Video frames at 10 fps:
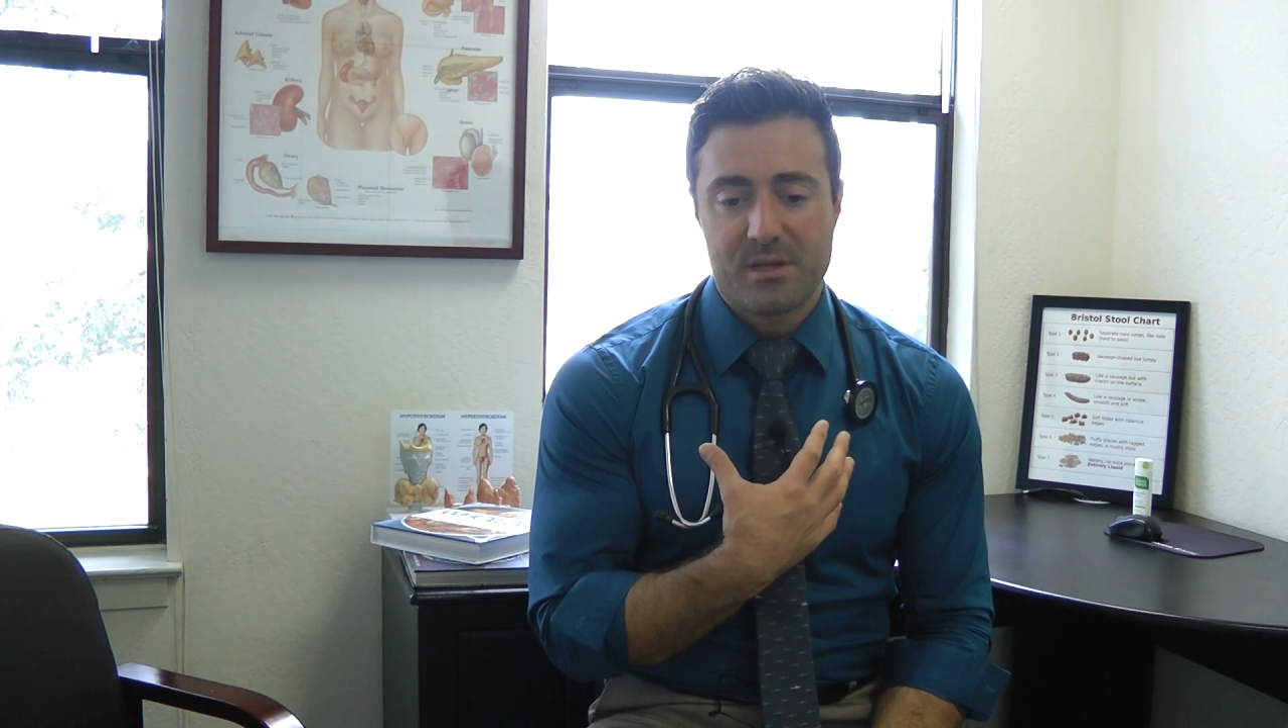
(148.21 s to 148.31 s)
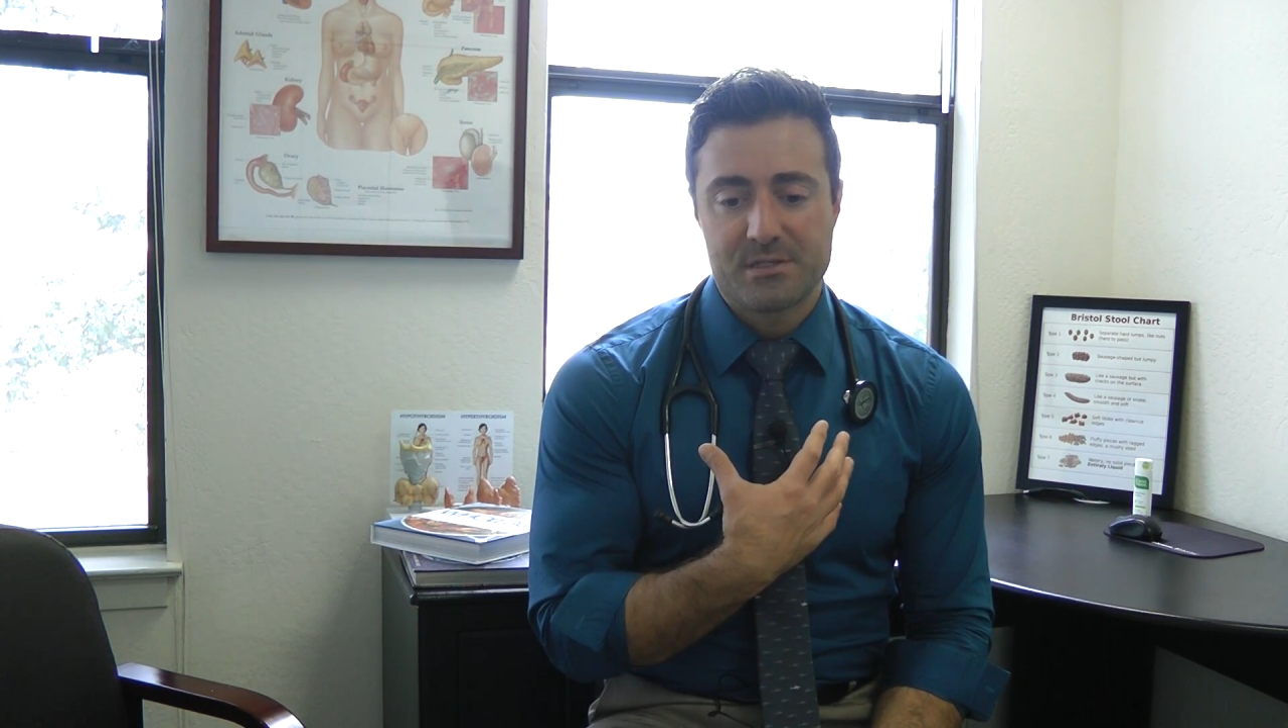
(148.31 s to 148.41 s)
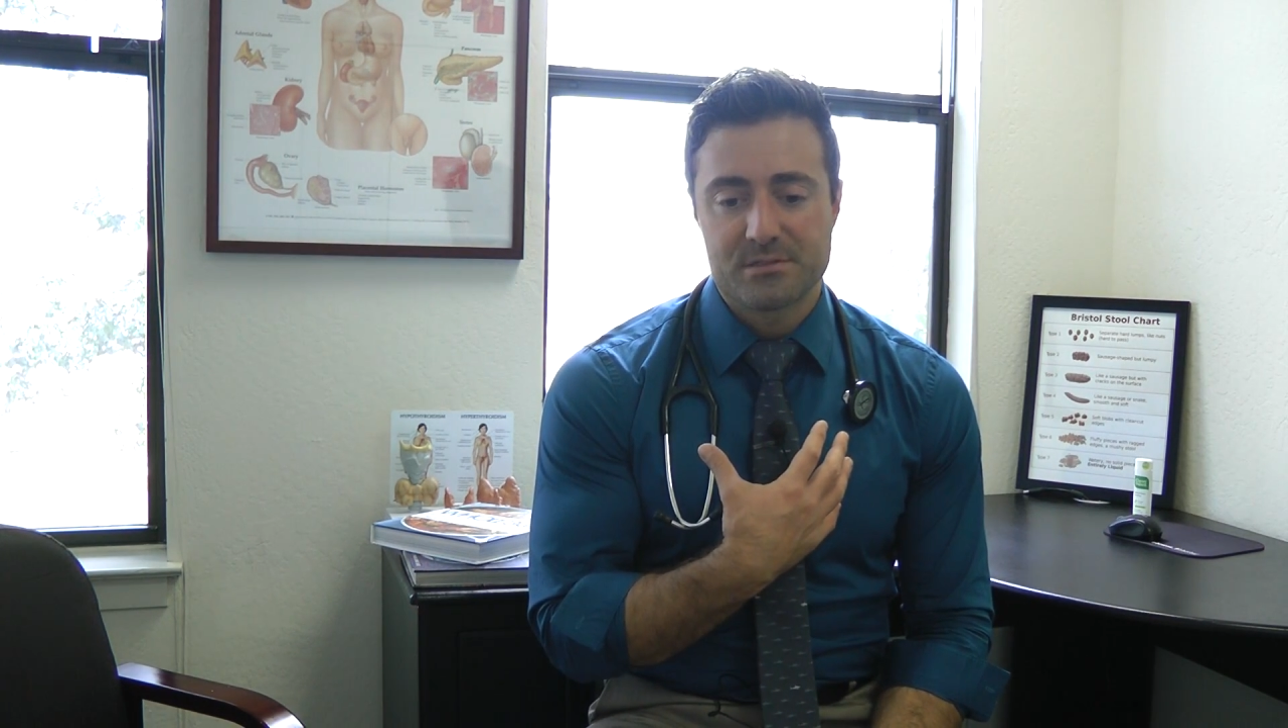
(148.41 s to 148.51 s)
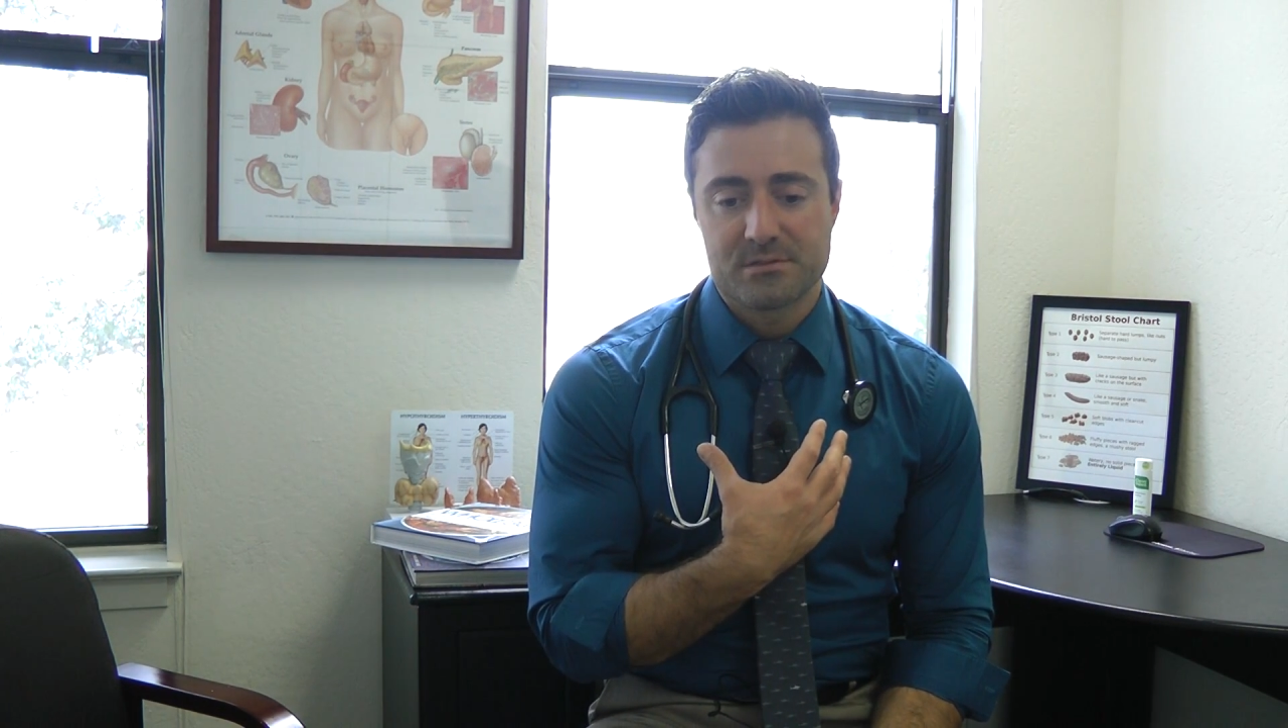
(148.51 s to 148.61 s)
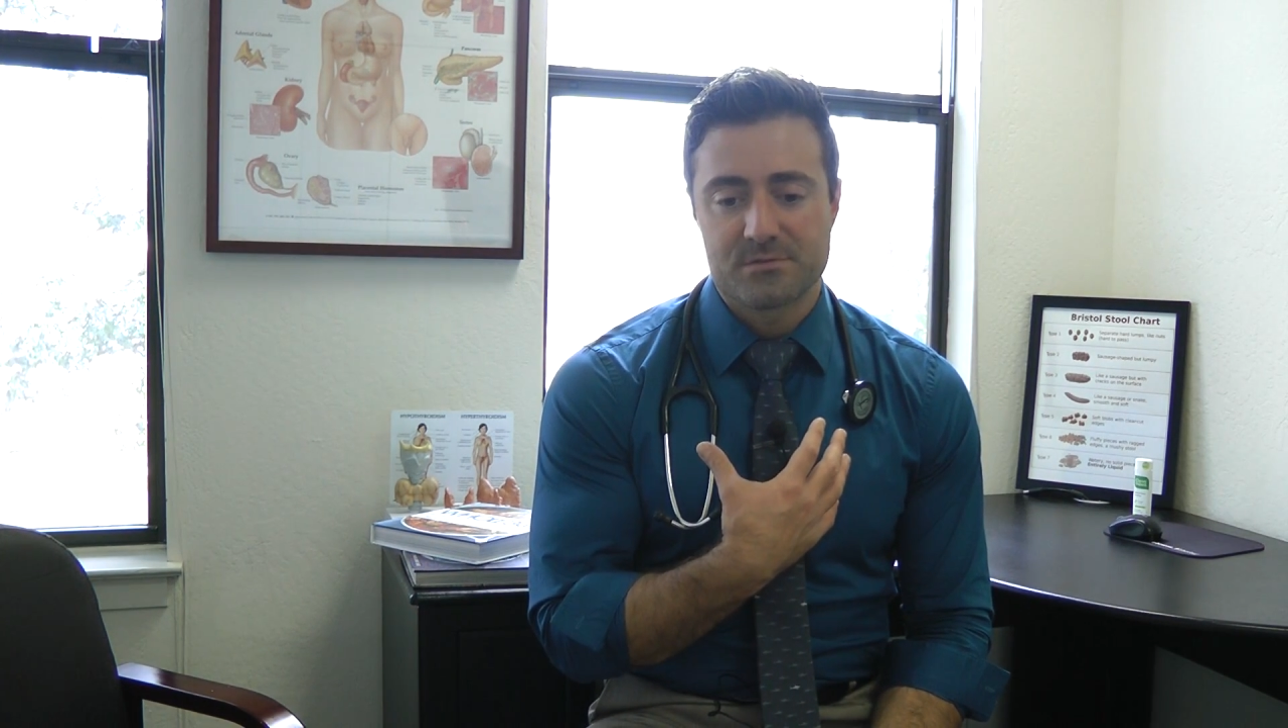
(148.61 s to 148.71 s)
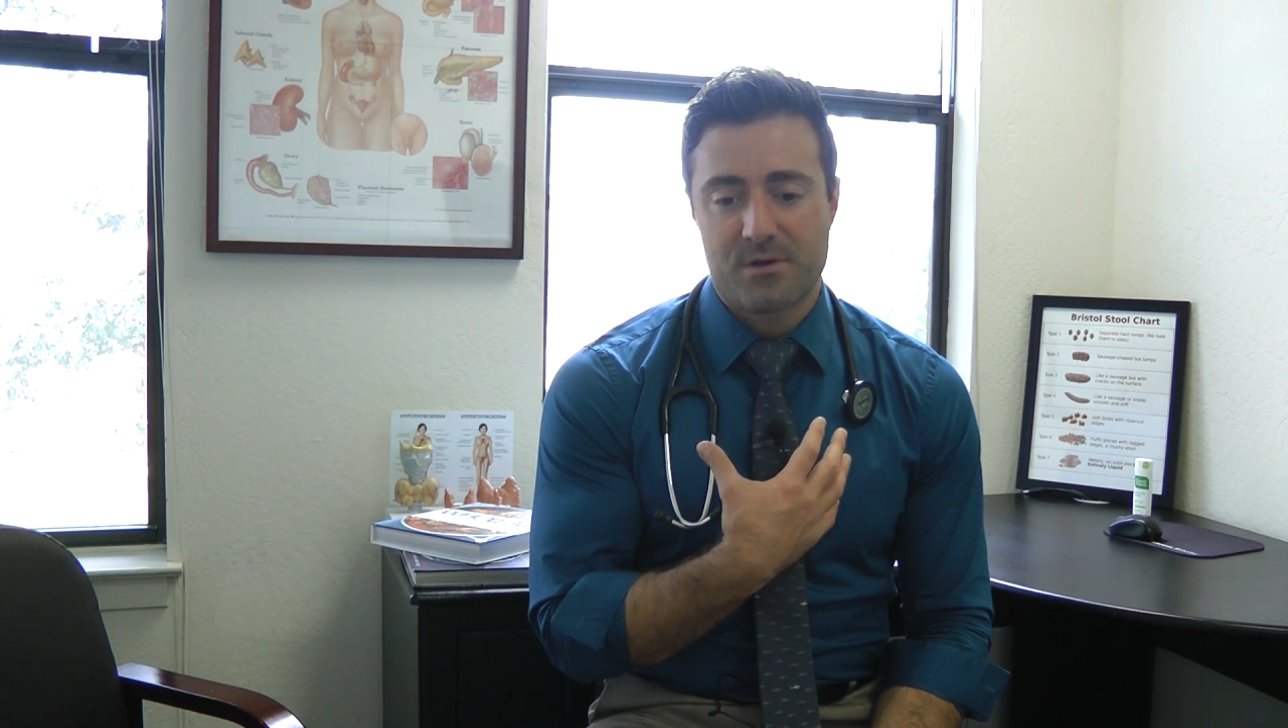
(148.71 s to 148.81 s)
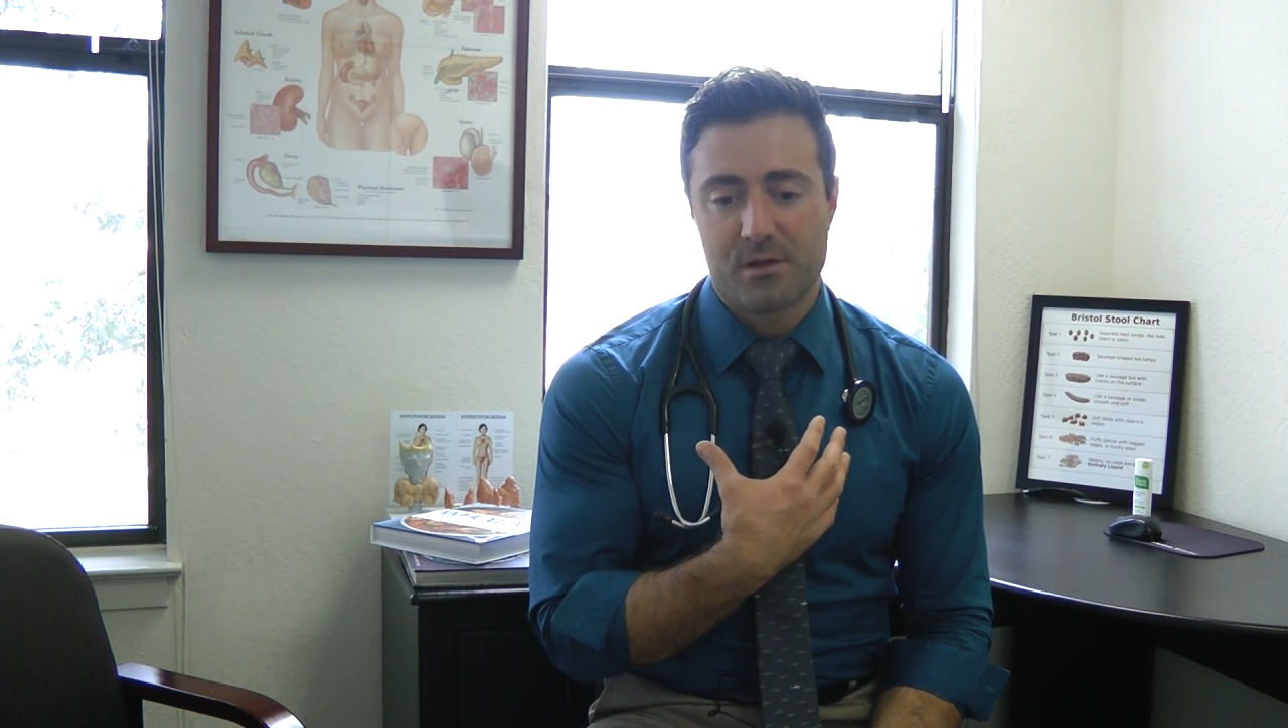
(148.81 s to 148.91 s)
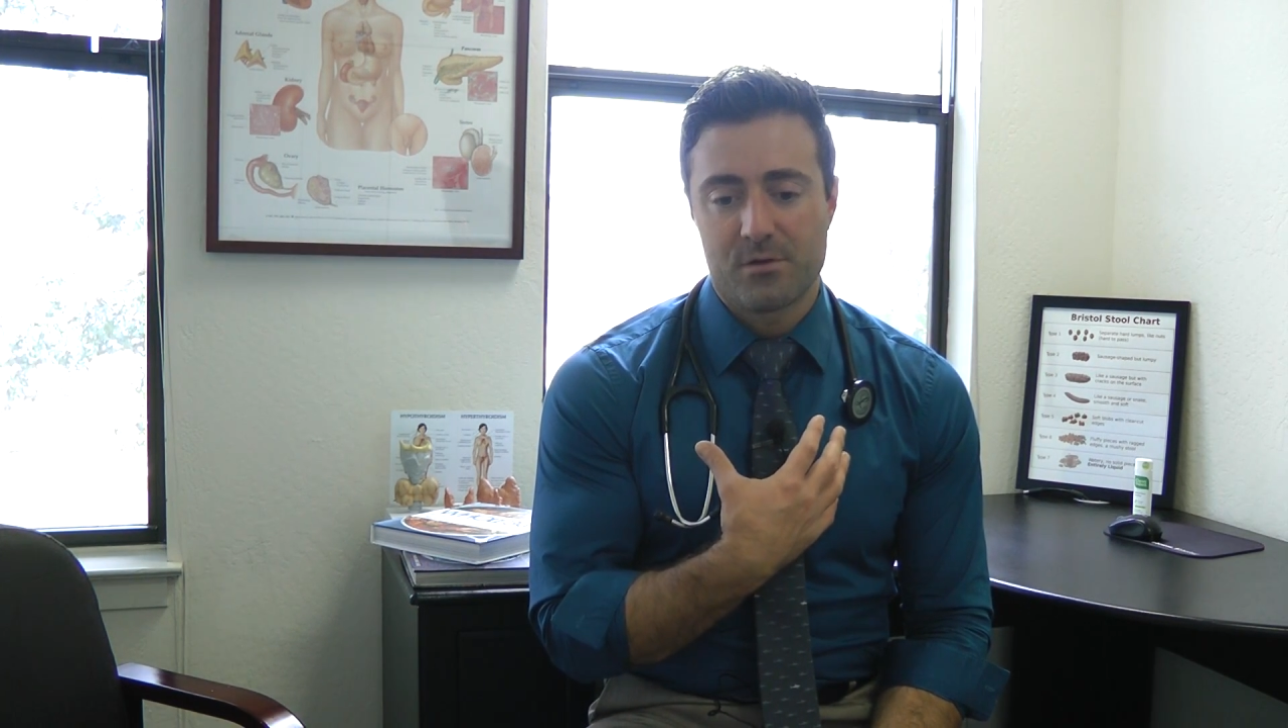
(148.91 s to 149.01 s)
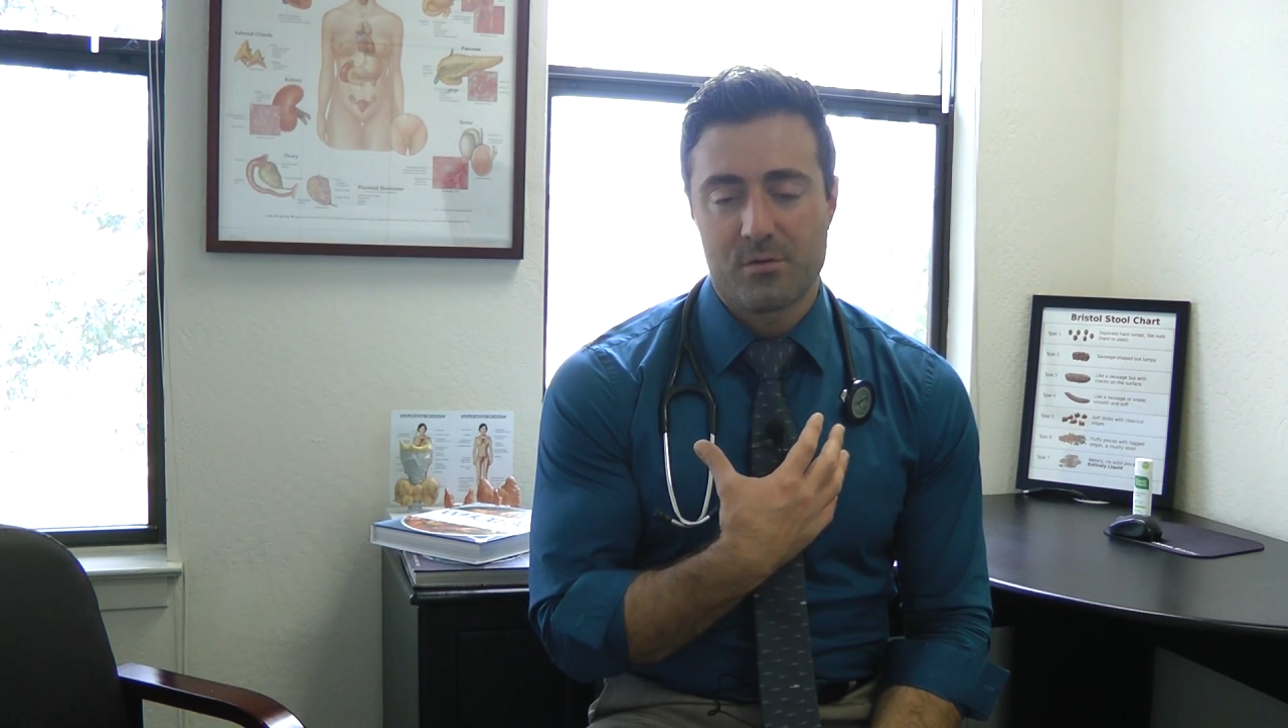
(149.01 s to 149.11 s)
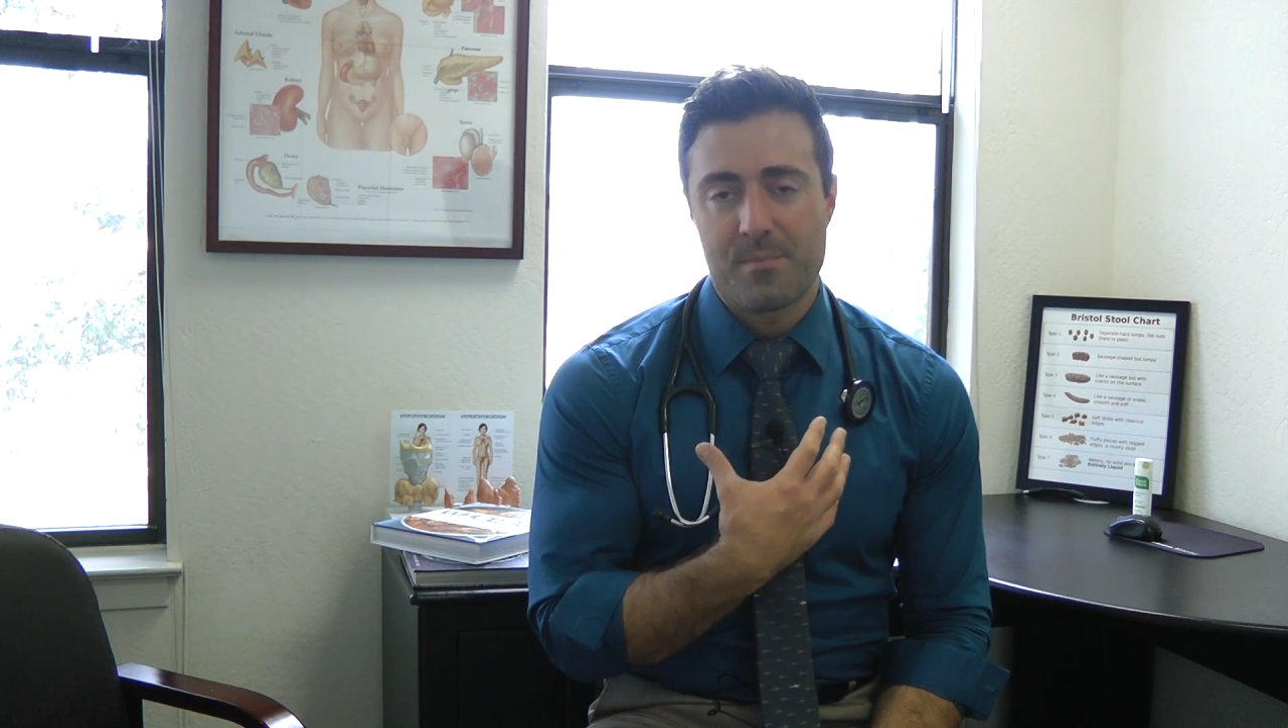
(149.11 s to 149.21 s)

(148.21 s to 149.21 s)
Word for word: patients follow